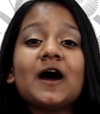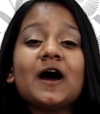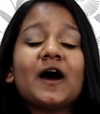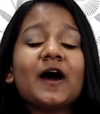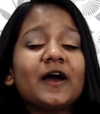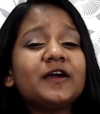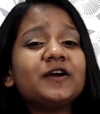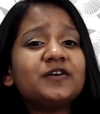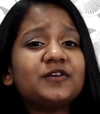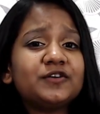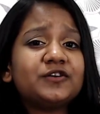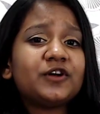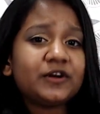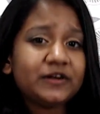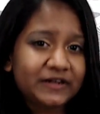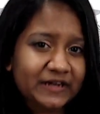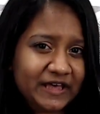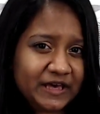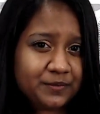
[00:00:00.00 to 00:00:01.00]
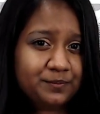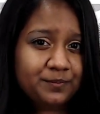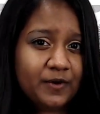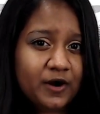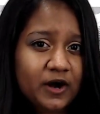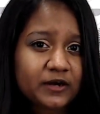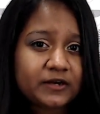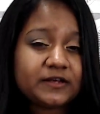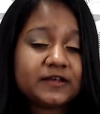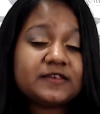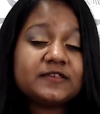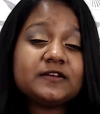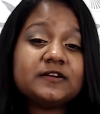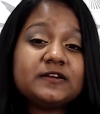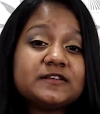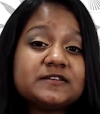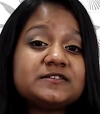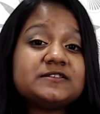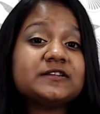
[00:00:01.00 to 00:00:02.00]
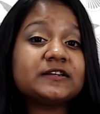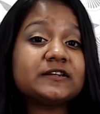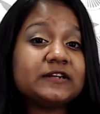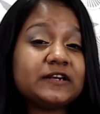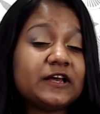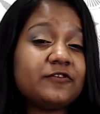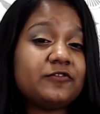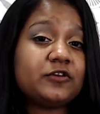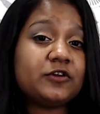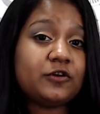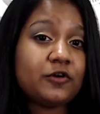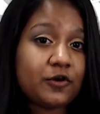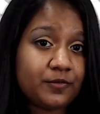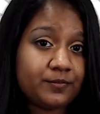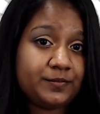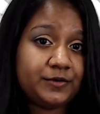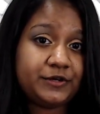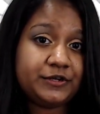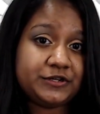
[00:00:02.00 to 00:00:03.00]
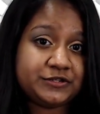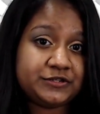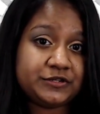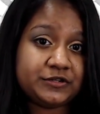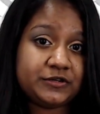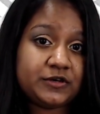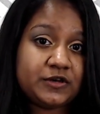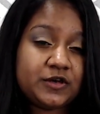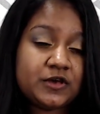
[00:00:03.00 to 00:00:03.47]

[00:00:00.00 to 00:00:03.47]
I could not take part in the district level competition,